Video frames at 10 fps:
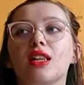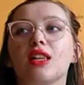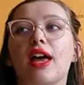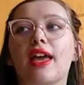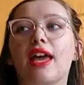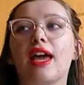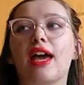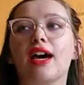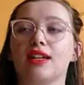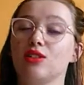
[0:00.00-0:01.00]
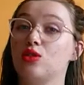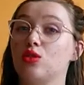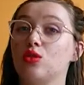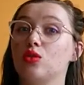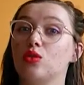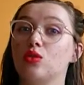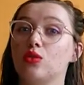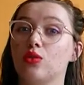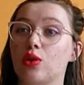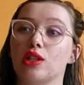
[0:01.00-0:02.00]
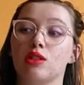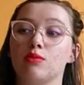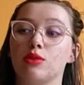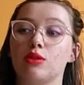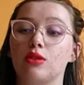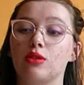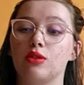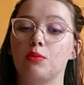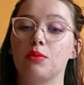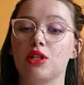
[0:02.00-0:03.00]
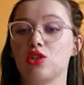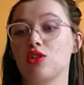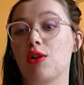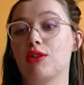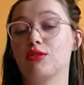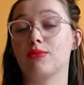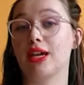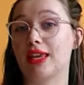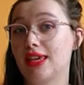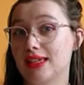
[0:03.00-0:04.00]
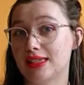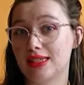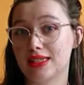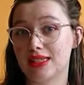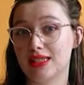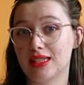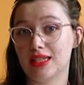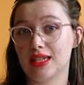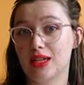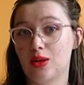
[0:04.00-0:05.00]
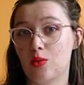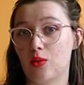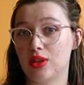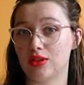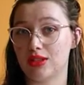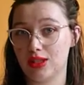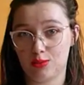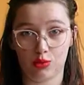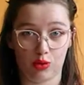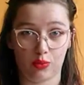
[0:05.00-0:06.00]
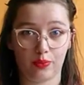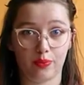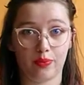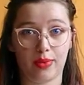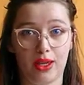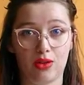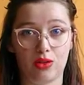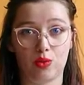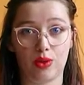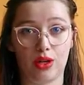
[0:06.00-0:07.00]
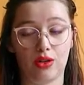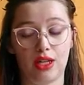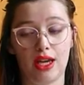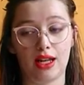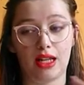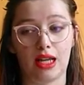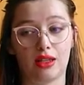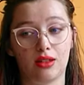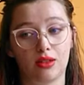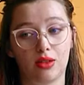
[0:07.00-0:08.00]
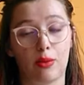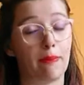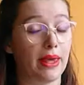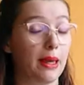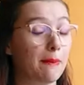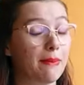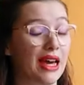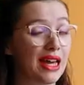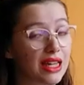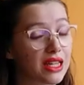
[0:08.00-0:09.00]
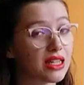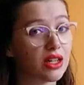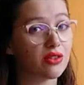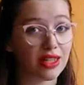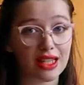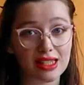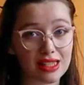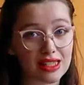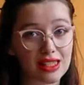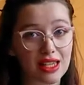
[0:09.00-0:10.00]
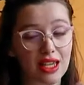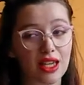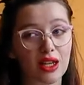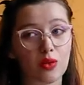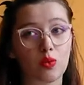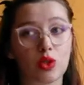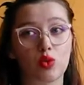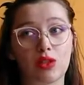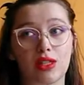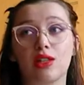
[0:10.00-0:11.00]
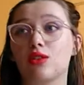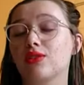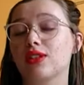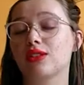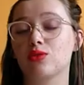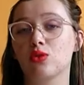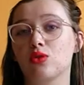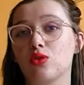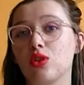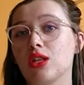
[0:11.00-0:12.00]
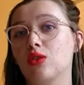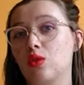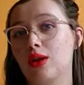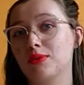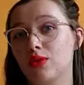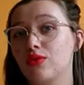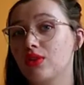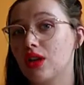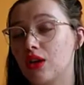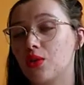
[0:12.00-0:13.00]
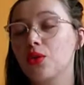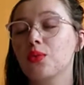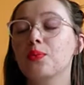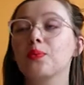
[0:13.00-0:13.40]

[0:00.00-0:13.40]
Like I had to, for example, measure out my yeast with a teaspoon because we only had like a big pack of yeast, which was enough yeast for 2 kilograms of flour.